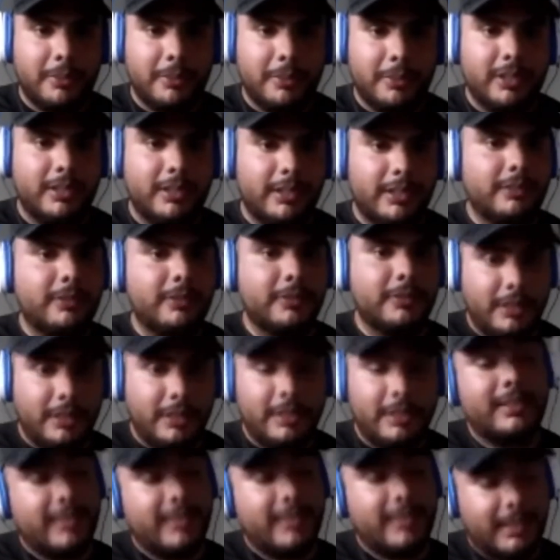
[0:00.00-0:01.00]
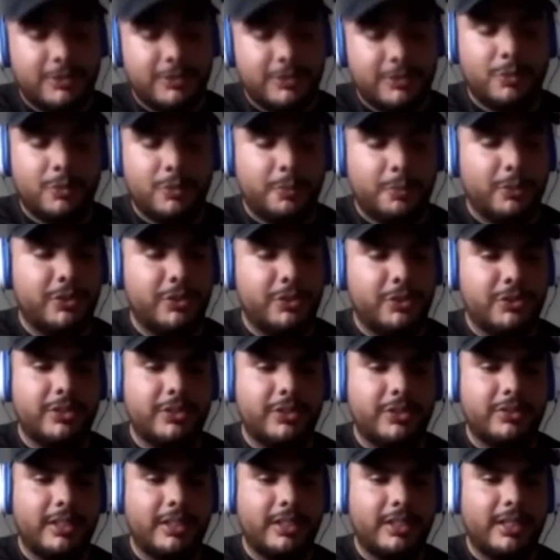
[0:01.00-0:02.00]
league, or exactly, Supporter
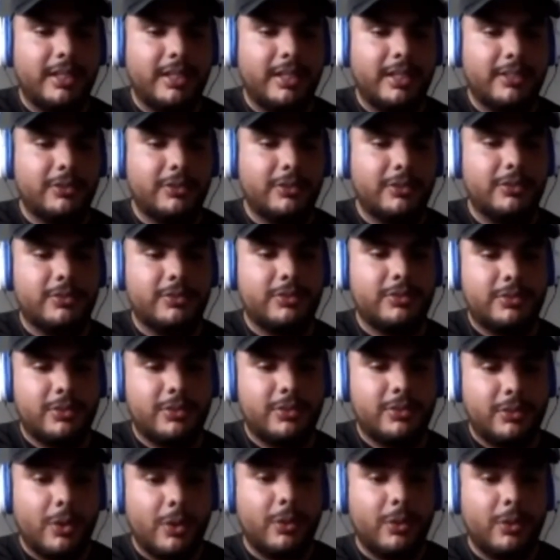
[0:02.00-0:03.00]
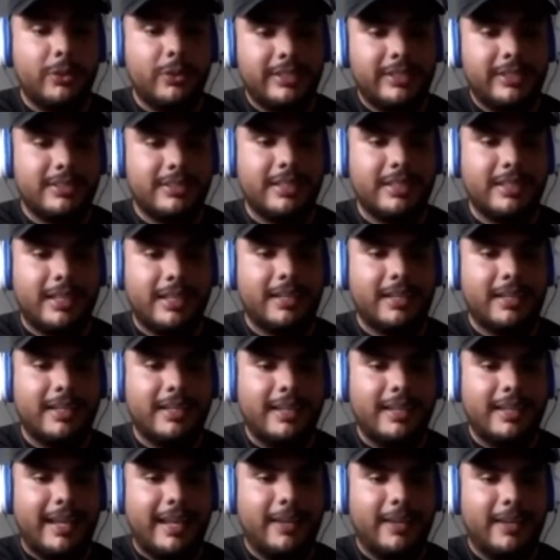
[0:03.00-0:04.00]
Shield, to go into that
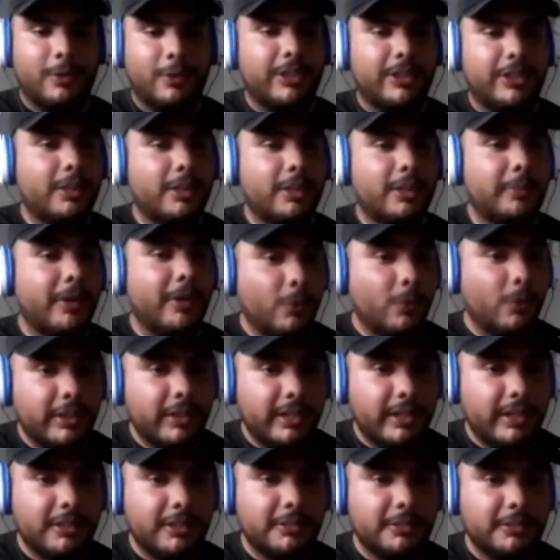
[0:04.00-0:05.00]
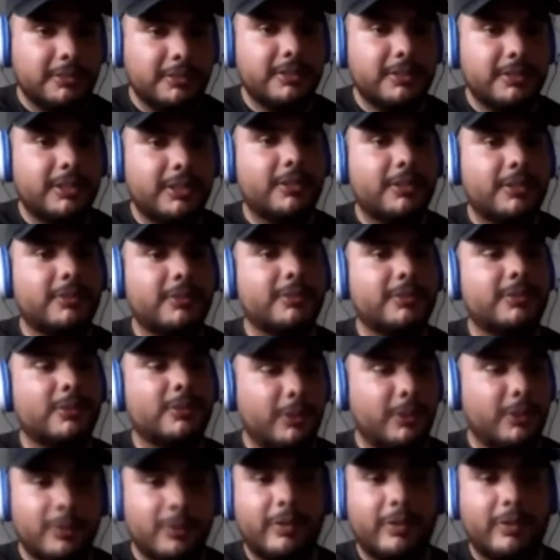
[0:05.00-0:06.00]
and only come out 1-0, we
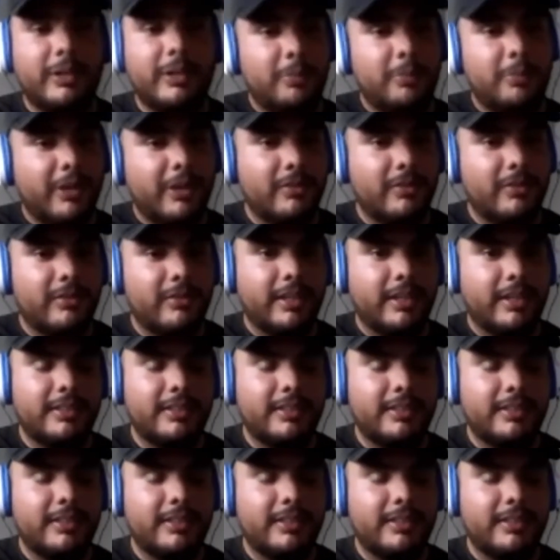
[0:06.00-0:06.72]
were very proud of that.